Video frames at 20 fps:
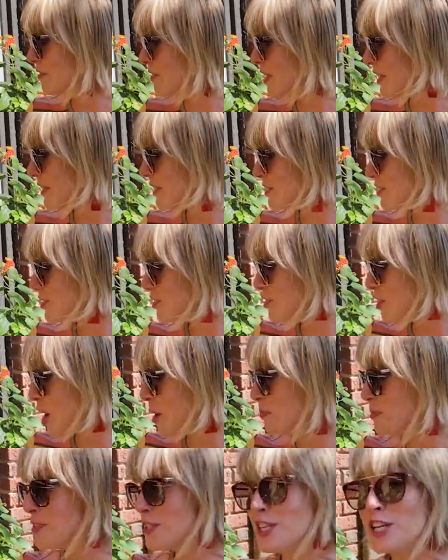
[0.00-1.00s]
of like
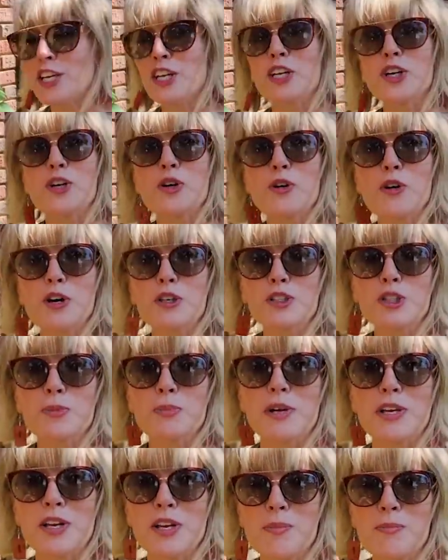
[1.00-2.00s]
stops the
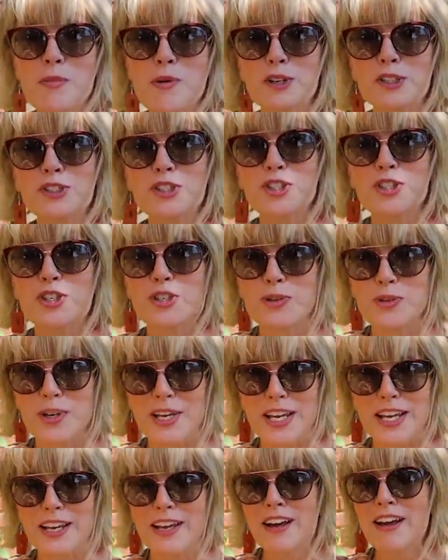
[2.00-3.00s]
encroachment and more
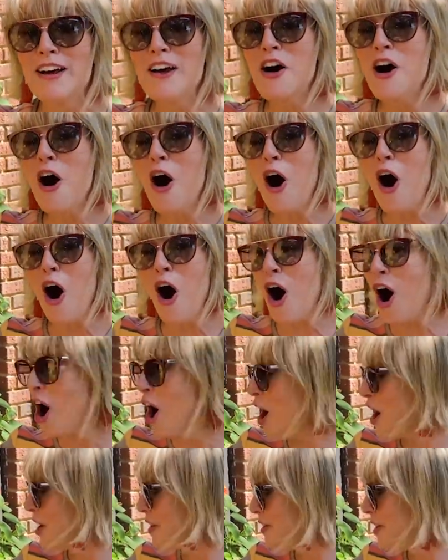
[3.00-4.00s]
chewing
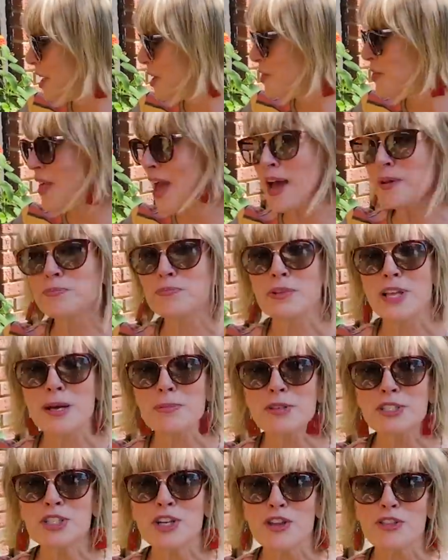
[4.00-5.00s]
on that
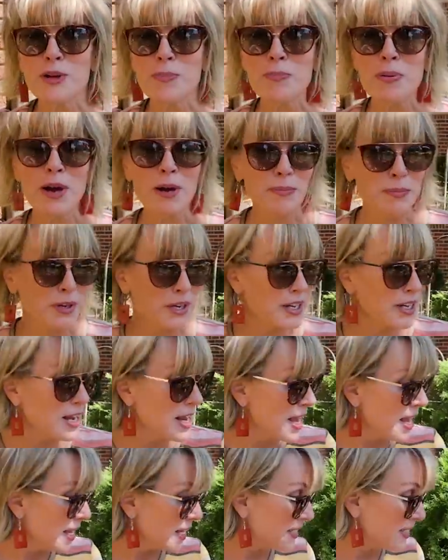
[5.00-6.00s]
blemish on the pumpkin.
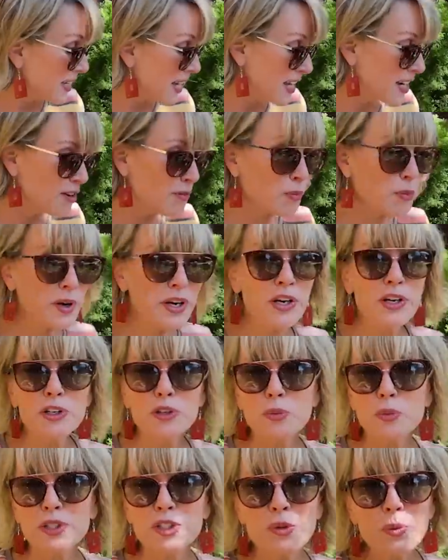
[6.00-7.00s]
It's kind of weird
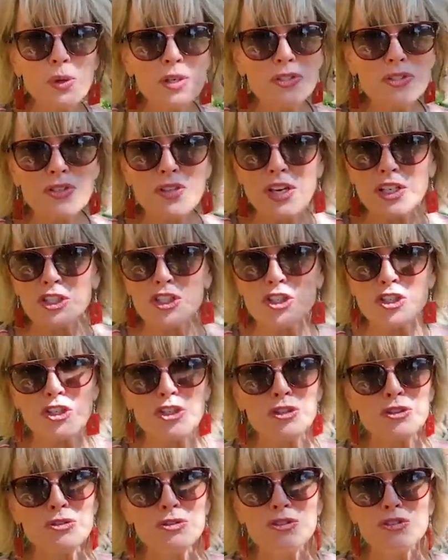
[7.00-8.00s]
which ones they
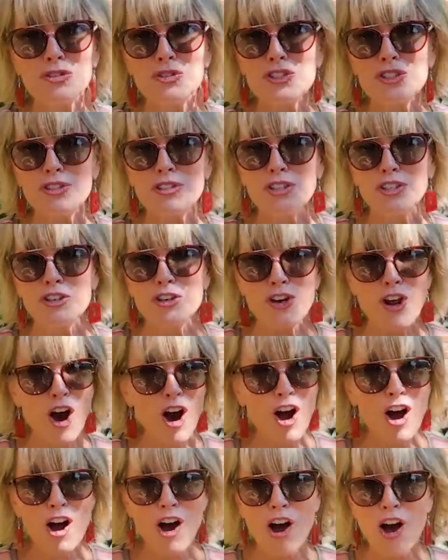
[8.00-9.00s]
choose to
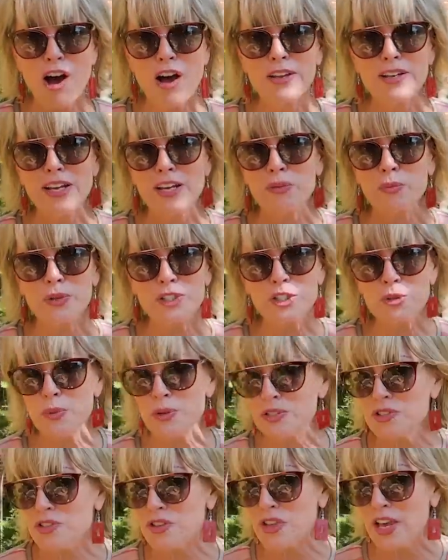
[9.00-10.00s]
gnaw on and which
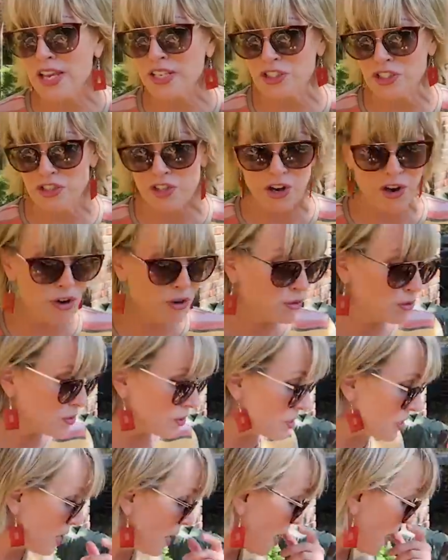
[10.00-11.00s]
ones they don't.